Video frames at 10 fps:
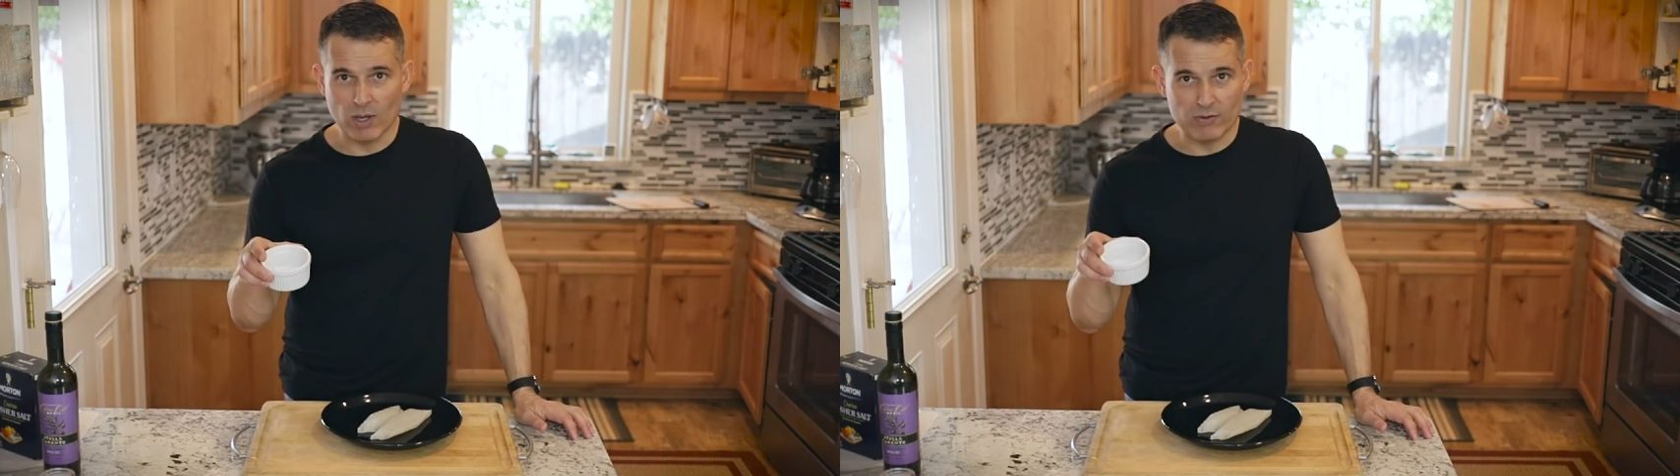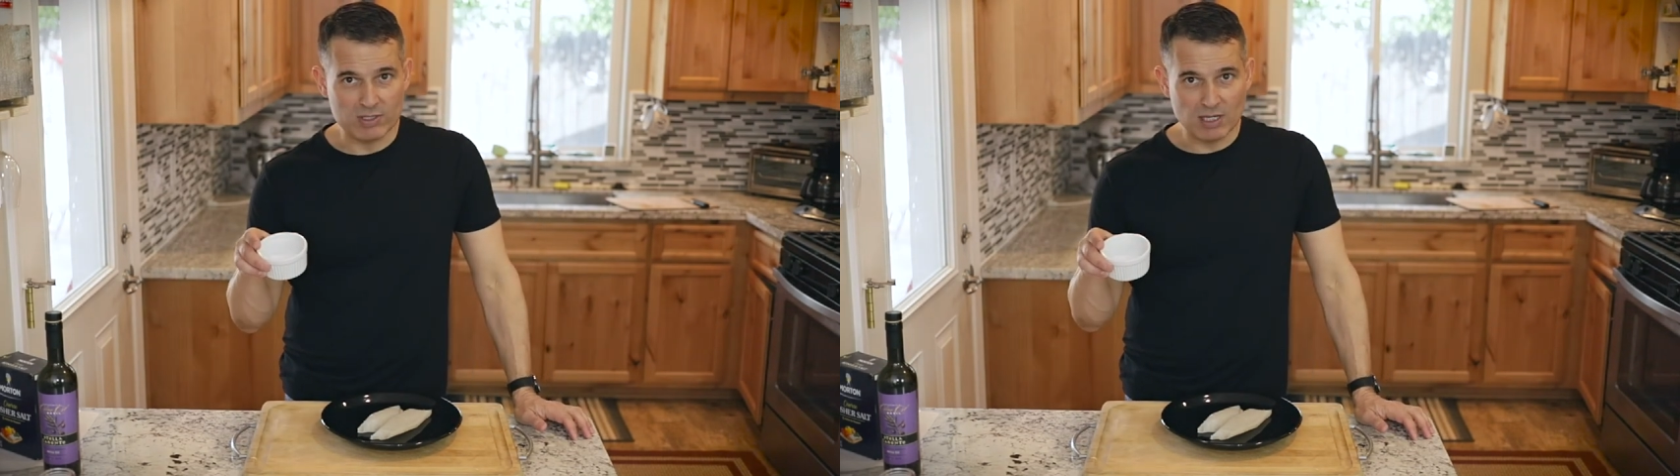
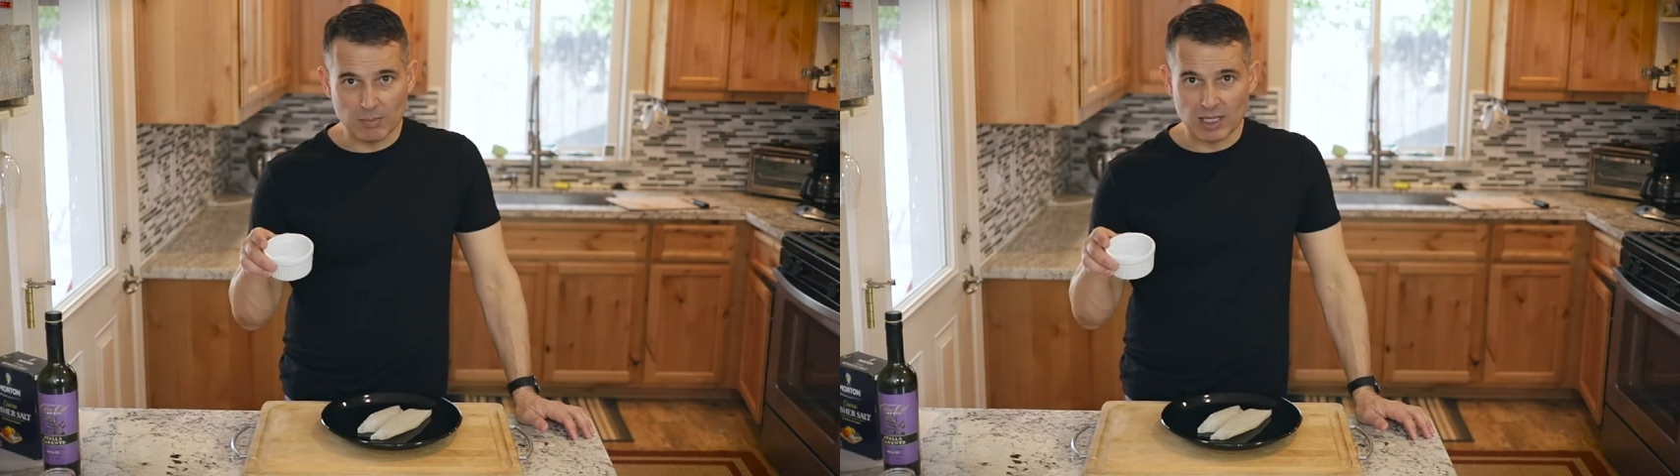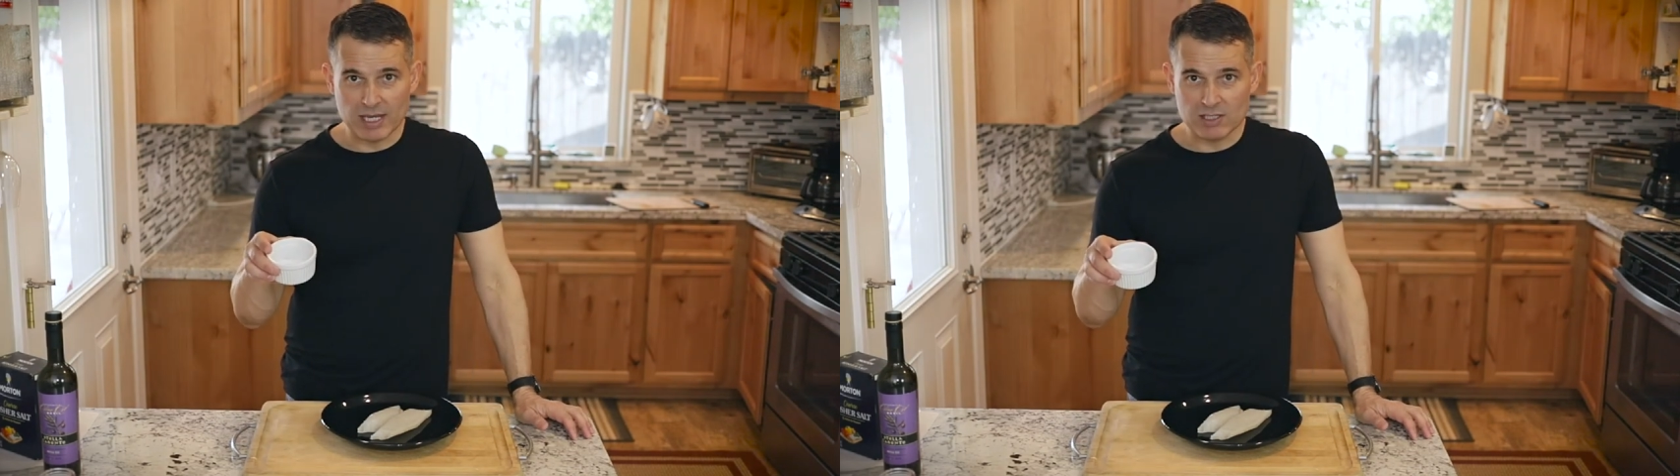whether it's
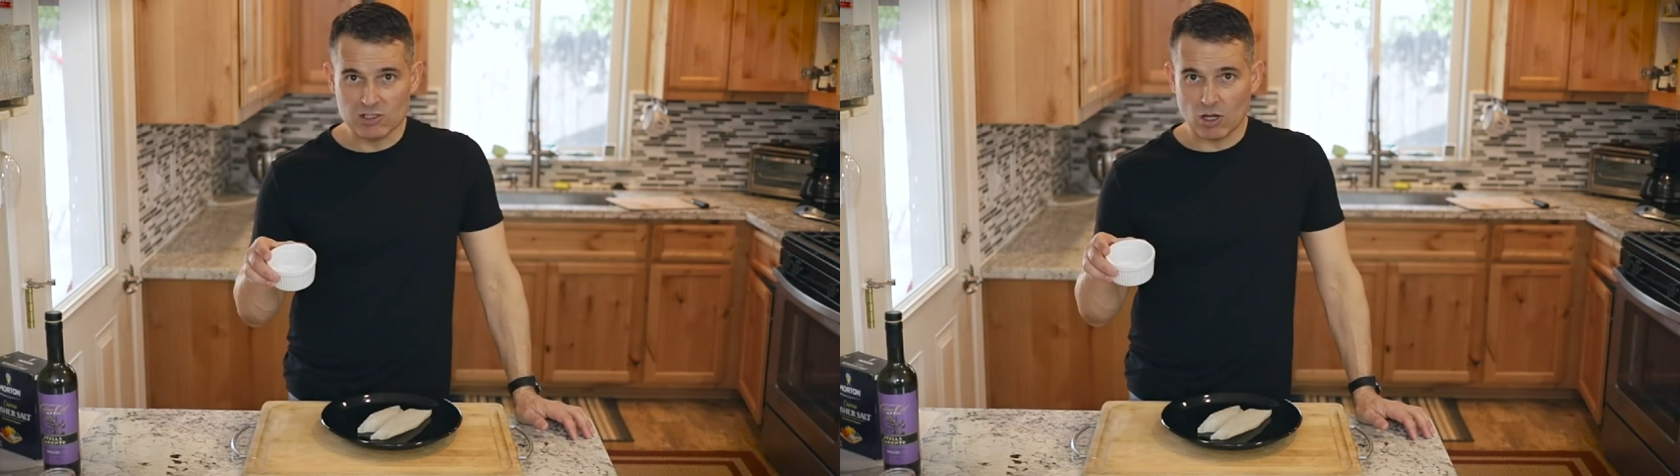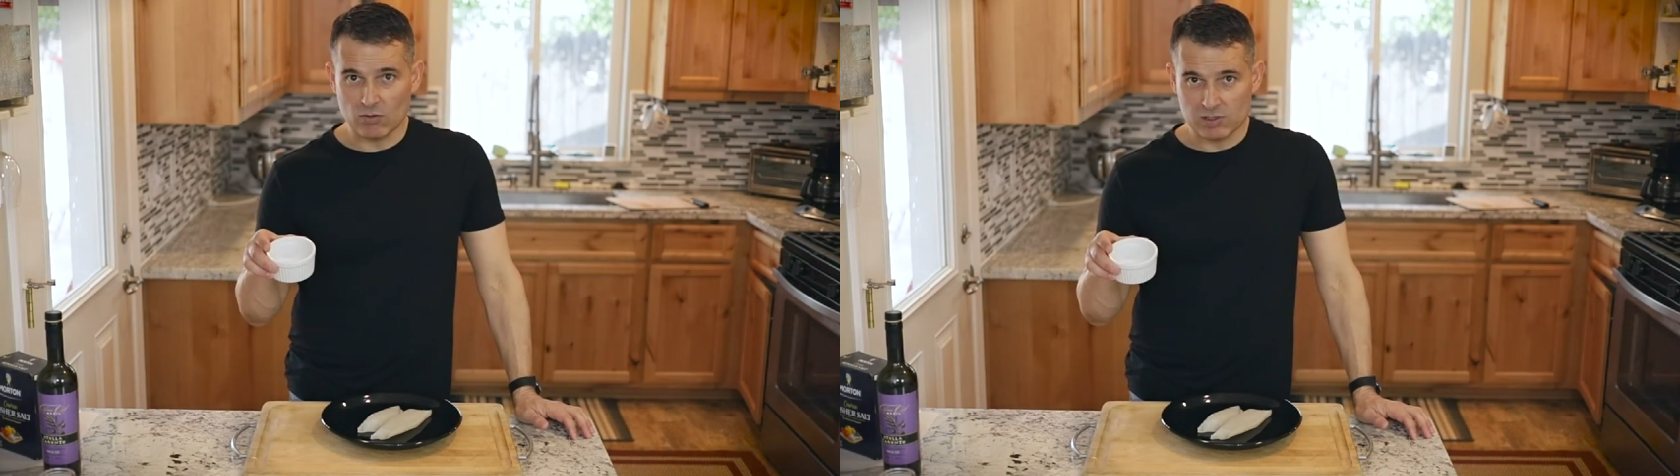Himalayan
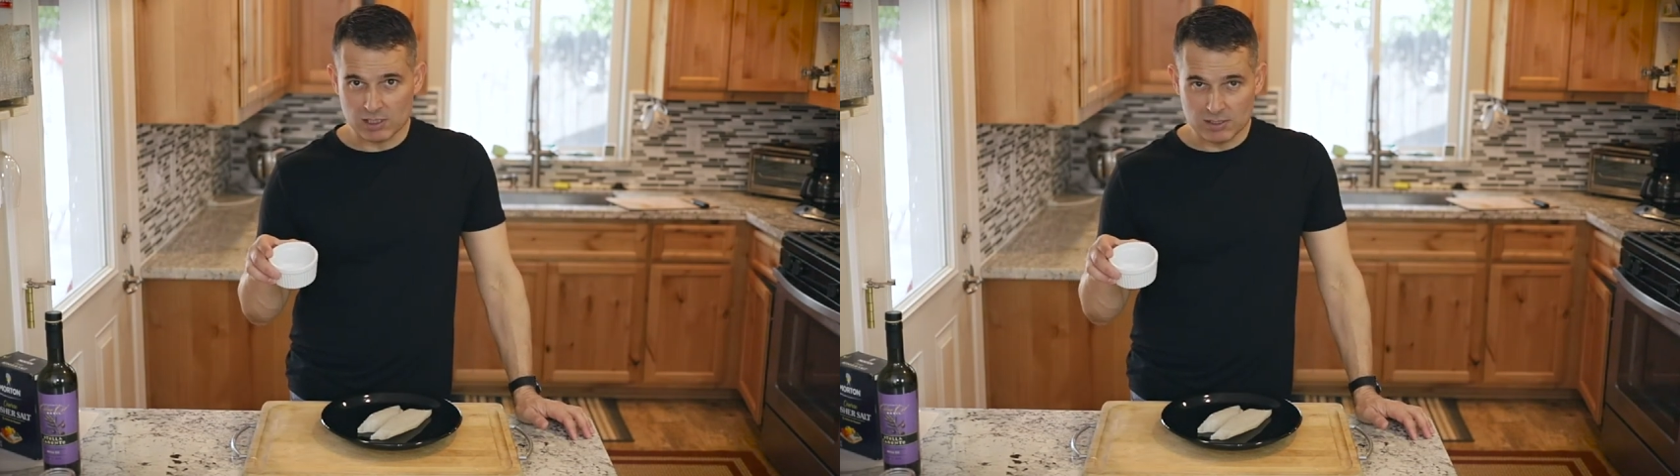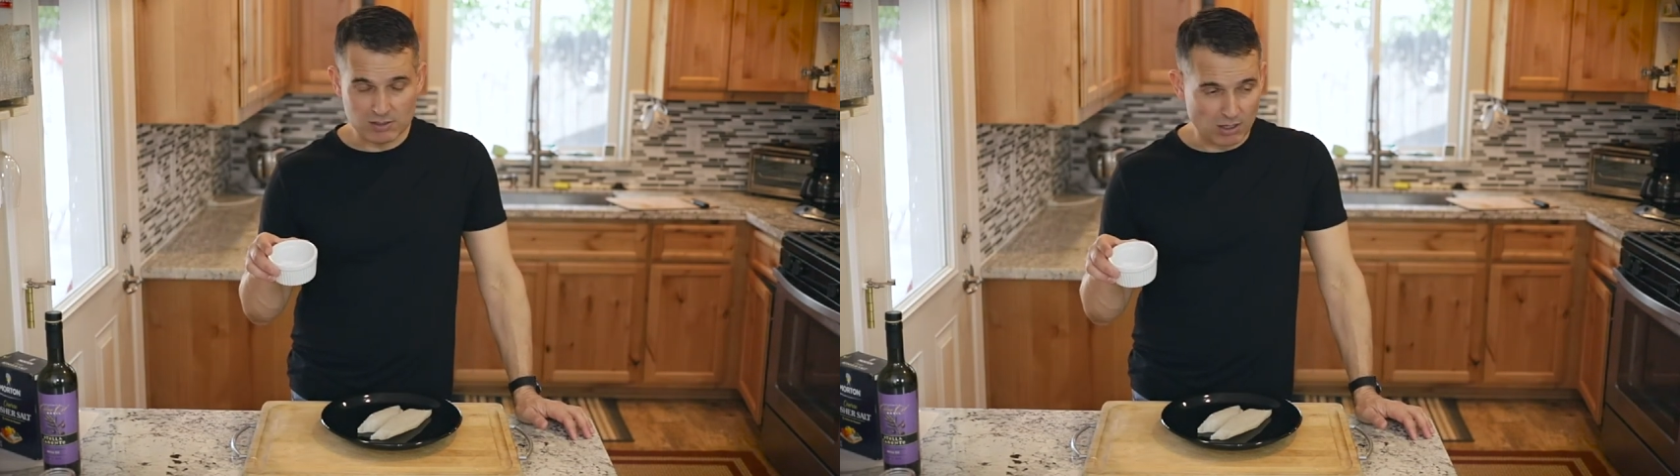salt,
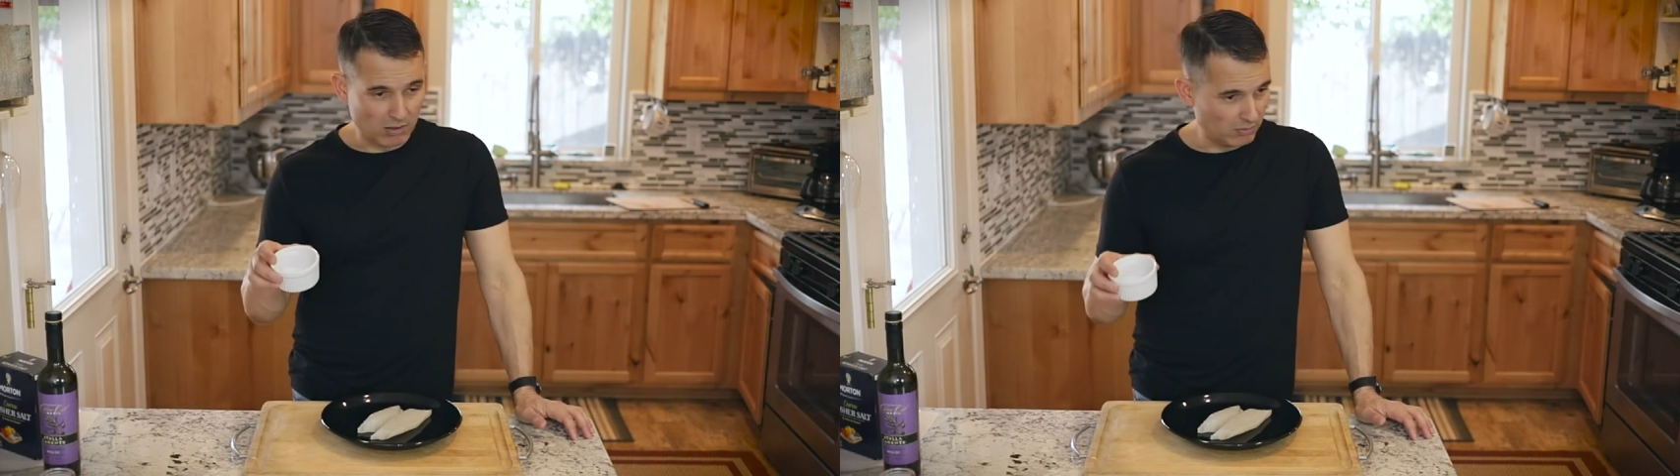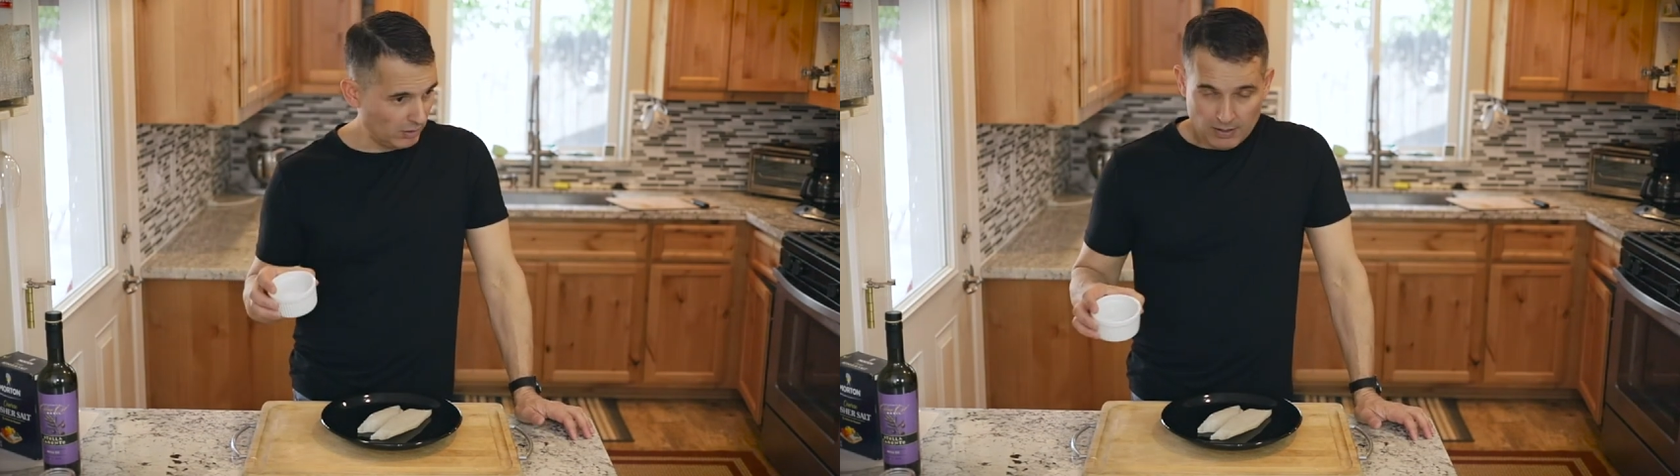sea
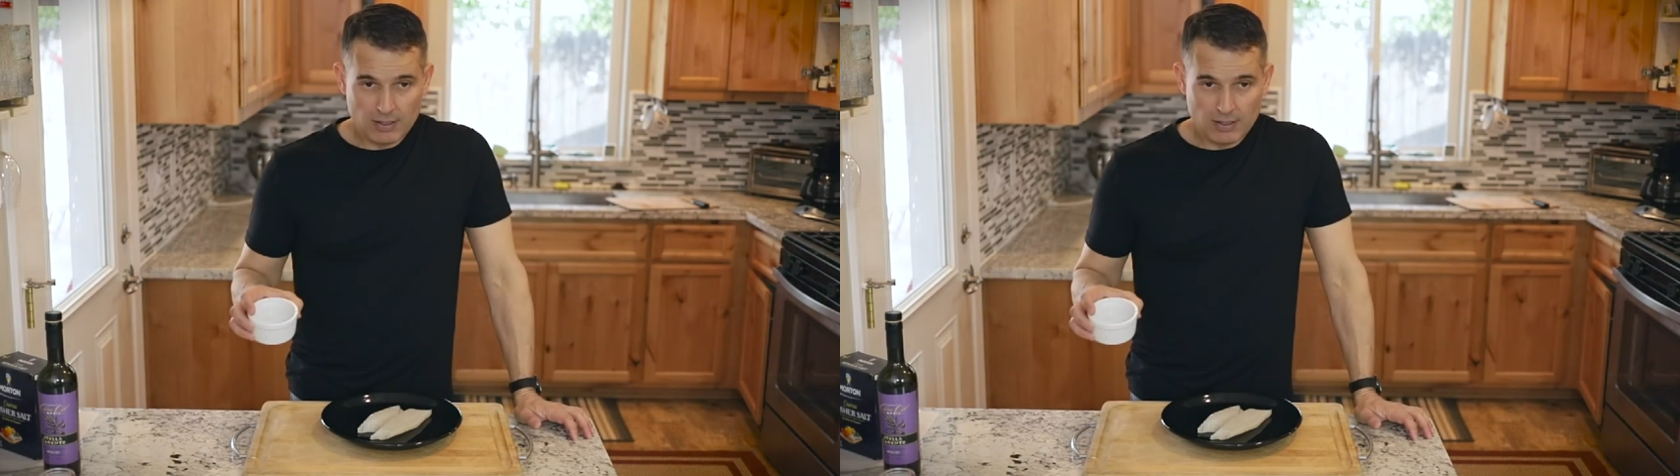salt,